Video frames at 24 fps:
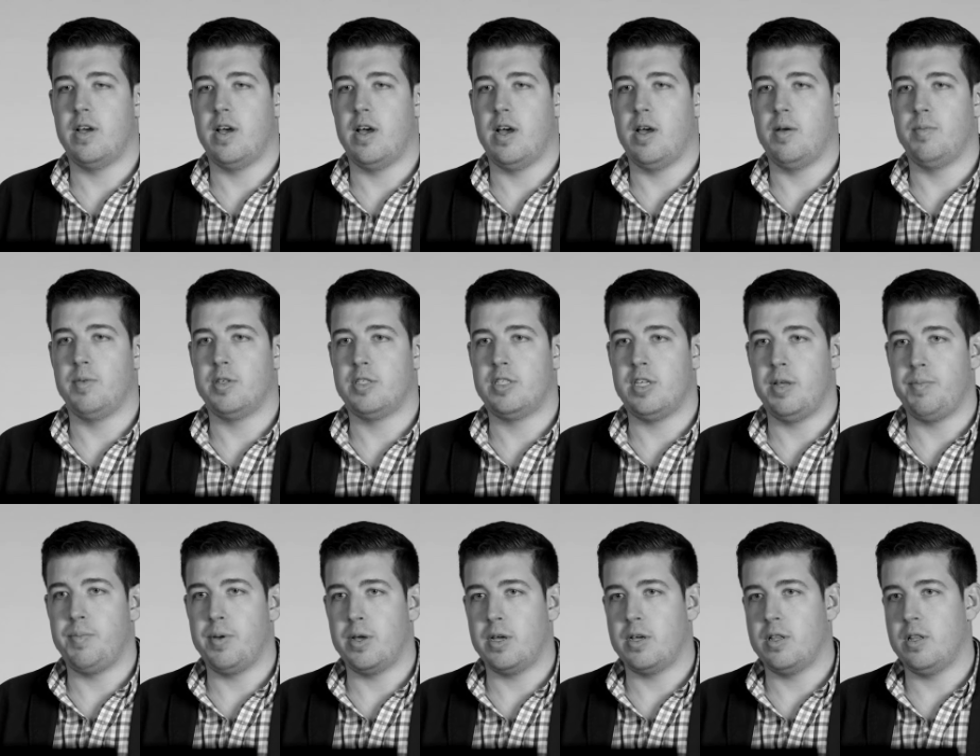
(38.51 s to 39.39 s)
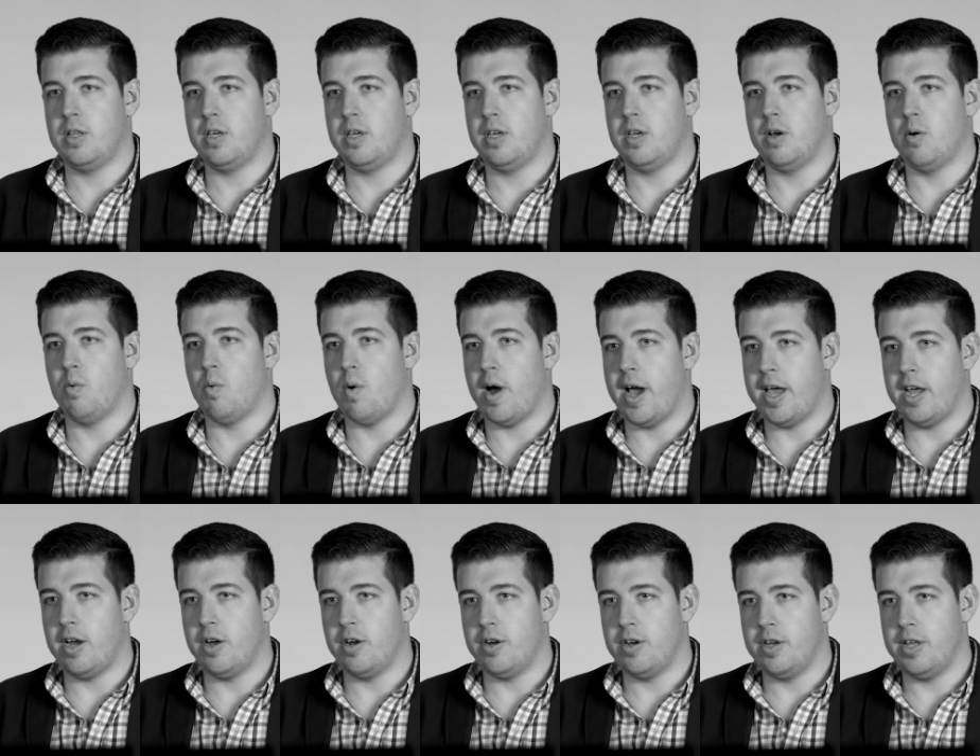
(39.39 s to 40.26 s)
Um, it's typically a
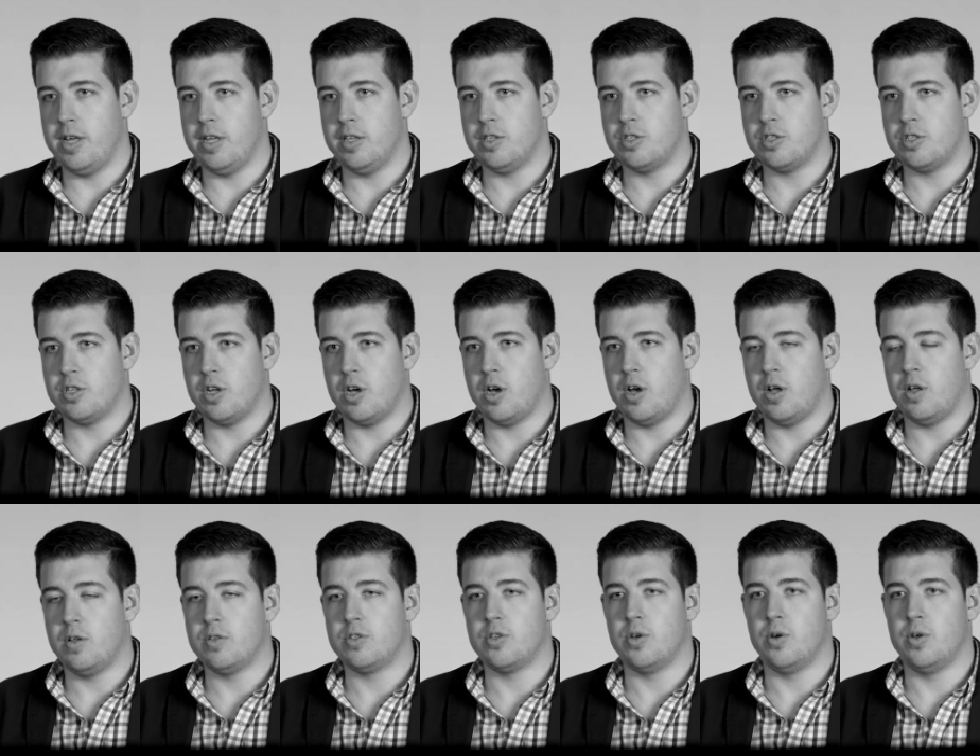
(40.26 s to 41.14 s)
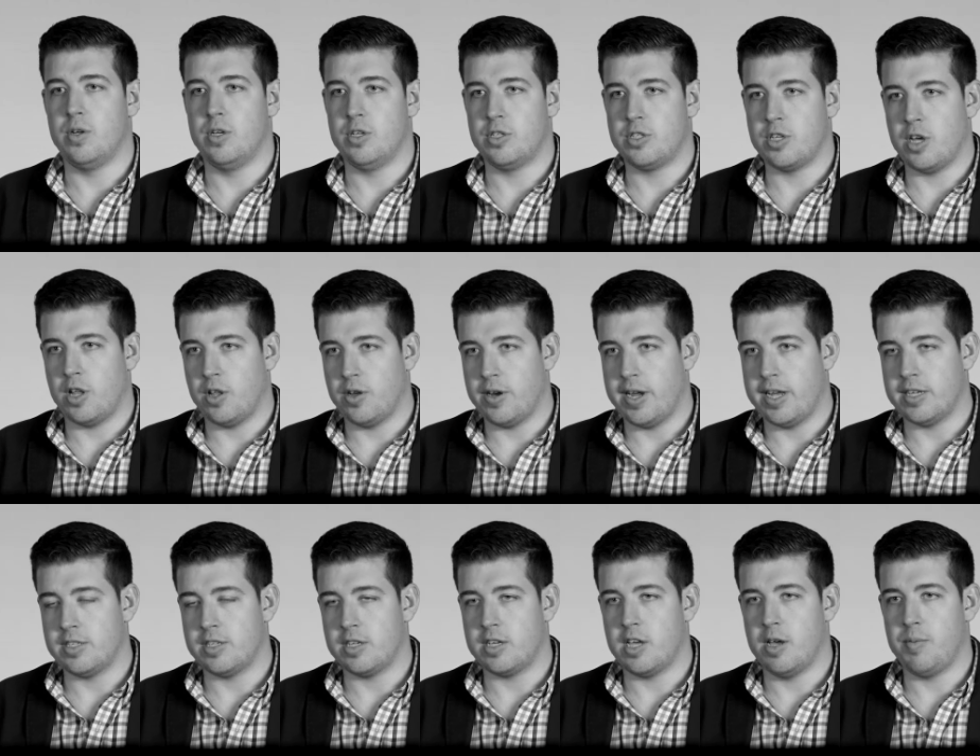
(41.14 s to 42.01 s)
wired install, so an installer
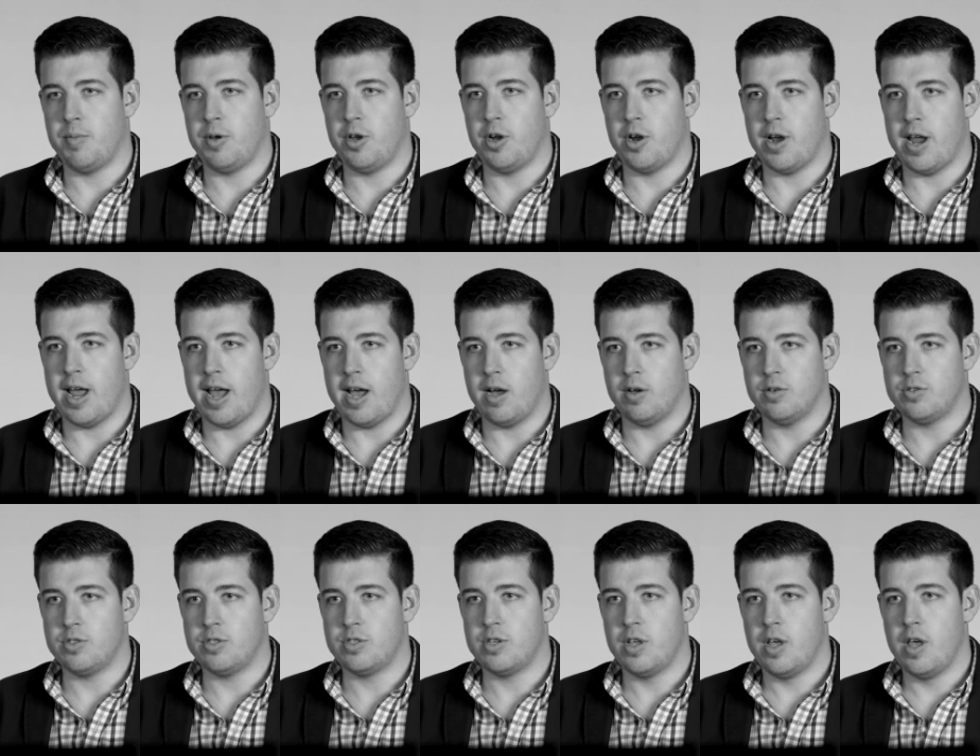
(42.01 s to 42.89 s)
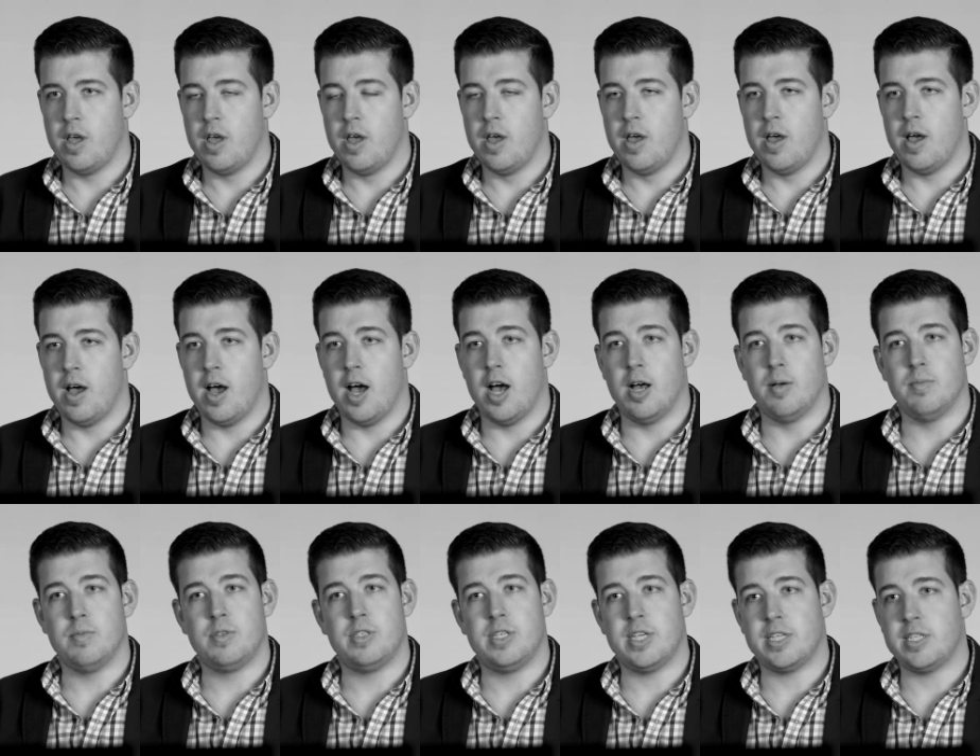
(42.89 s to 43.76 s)
has to come to your house
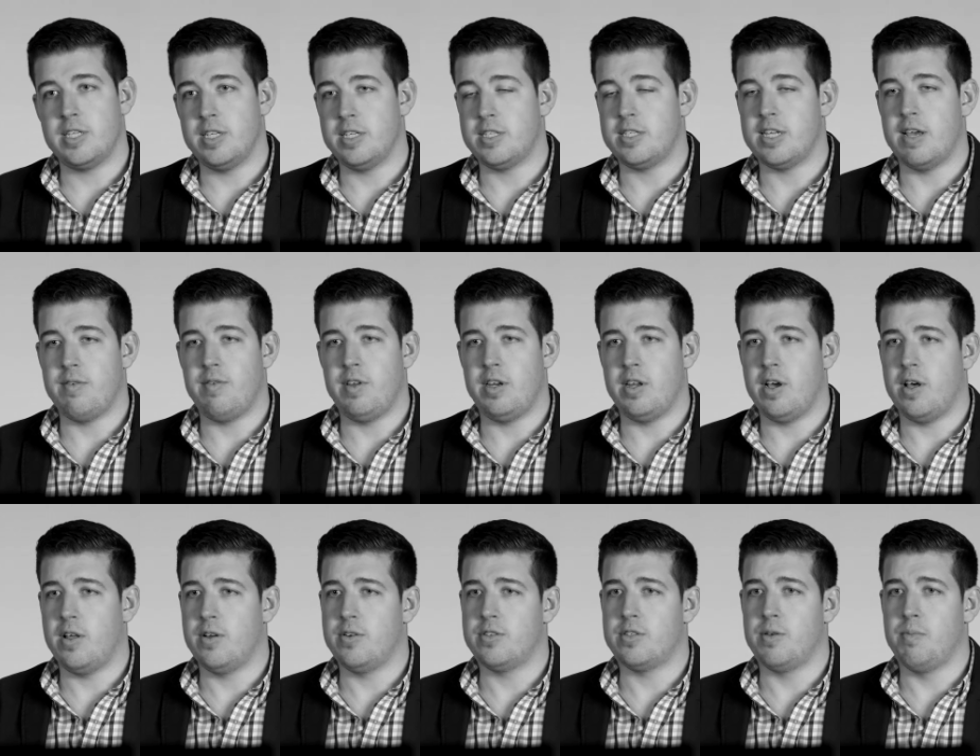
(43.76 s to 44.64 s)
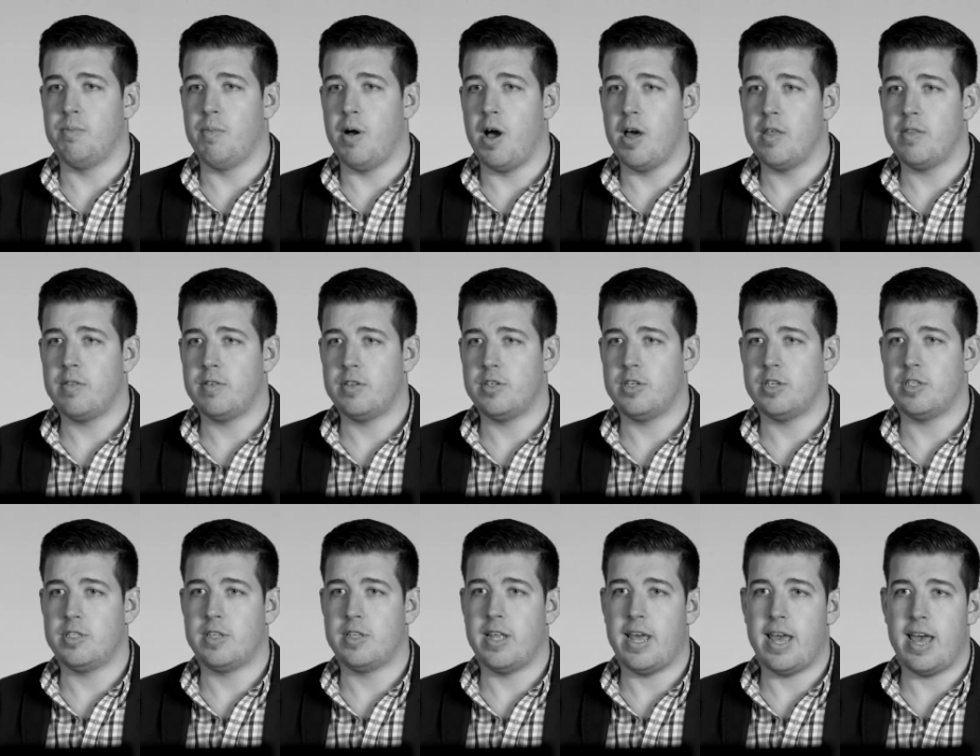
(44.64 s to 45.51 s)
um, 60 to $70 a month
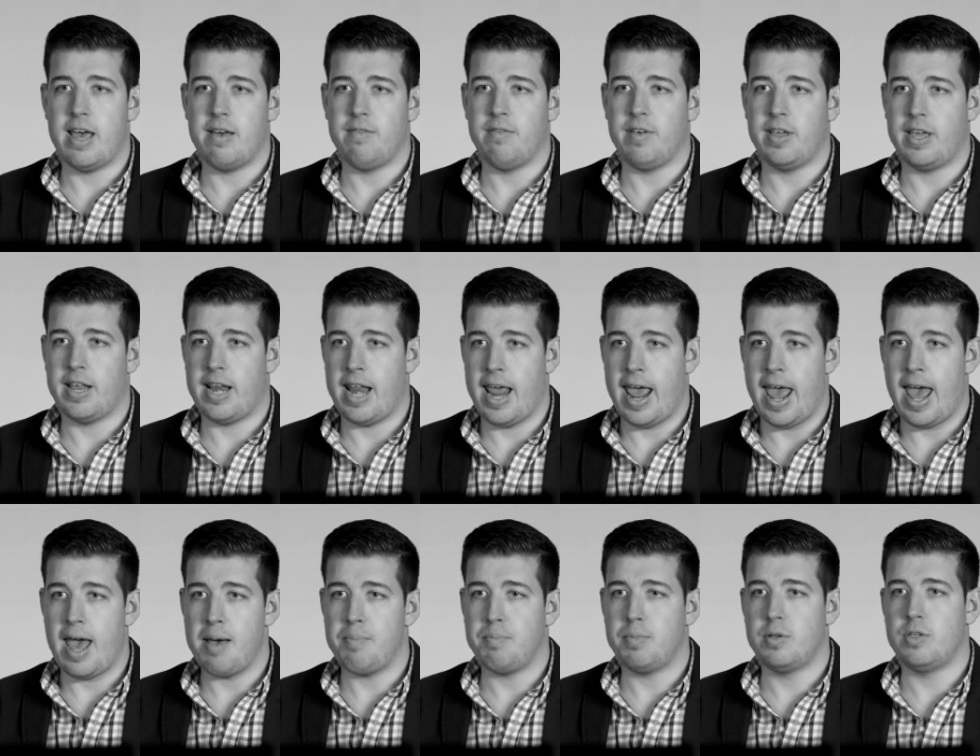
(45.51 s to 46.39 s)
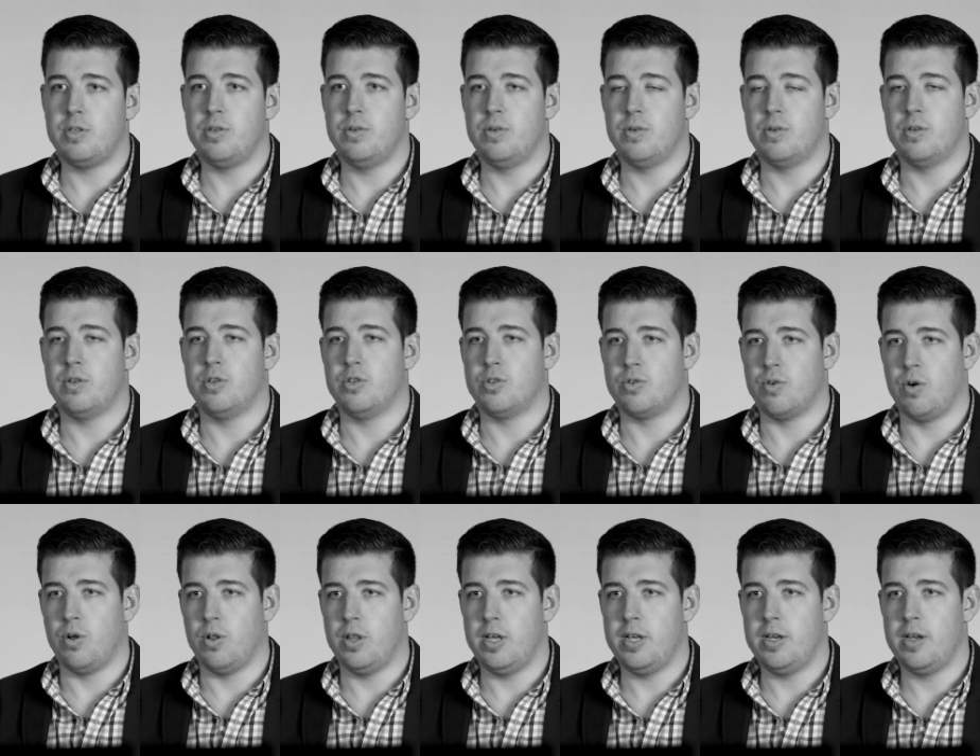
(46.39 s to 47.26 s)
just to have like an app to
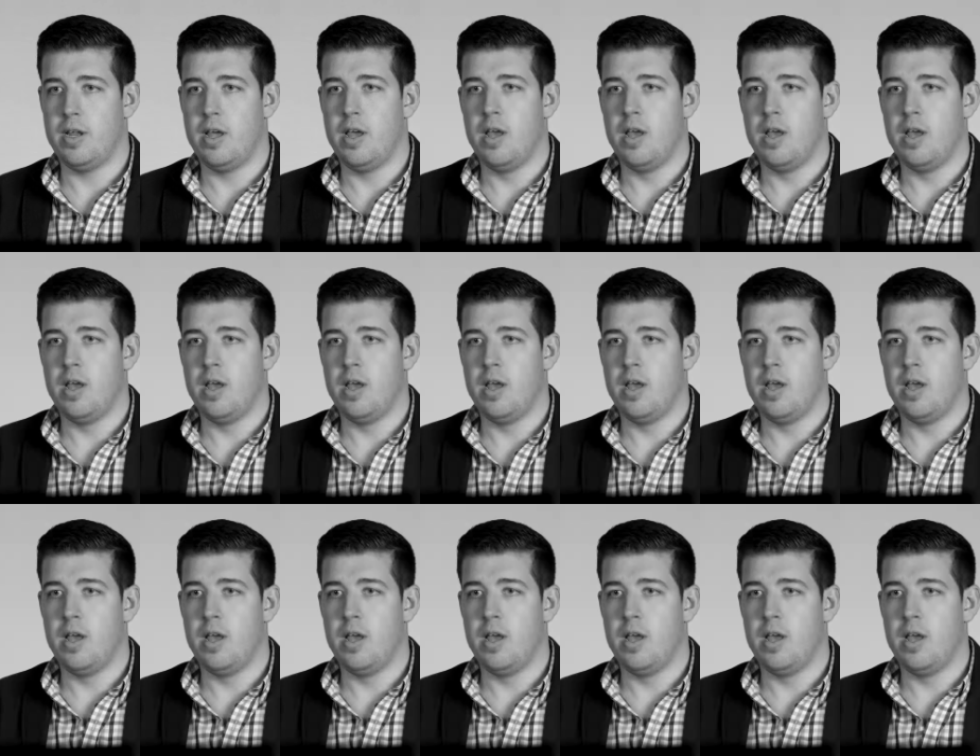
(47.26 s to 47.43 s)
control it.